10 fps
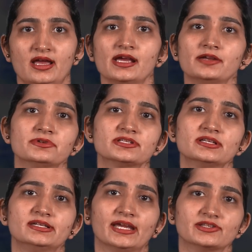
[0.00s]
in which
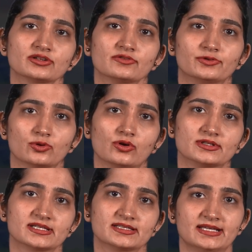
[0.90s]
the nature of
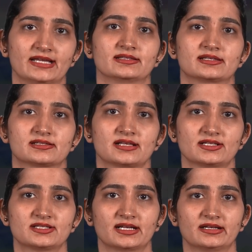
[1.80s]
roads is dense.
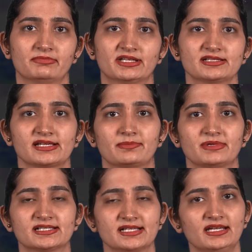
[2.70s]
Such settlements can
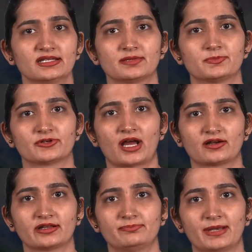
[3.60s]
be seen in the
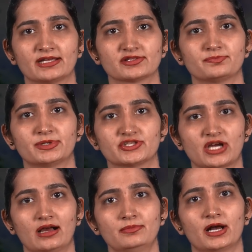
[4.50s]
productive plains of
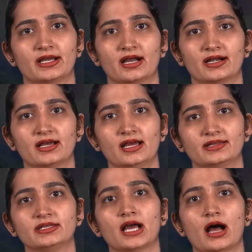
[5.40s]
Punjab, Haryana
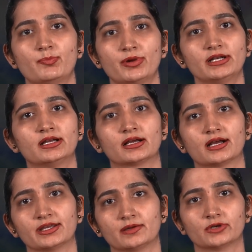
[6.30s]
and the upper
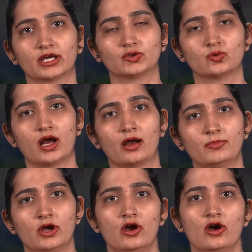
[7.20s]
Ganga-Yamuna Doab
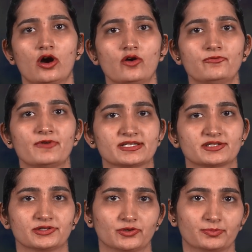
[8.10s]
of
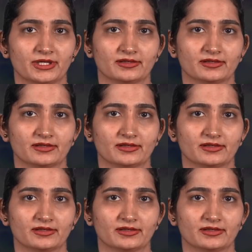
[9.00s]
western UP.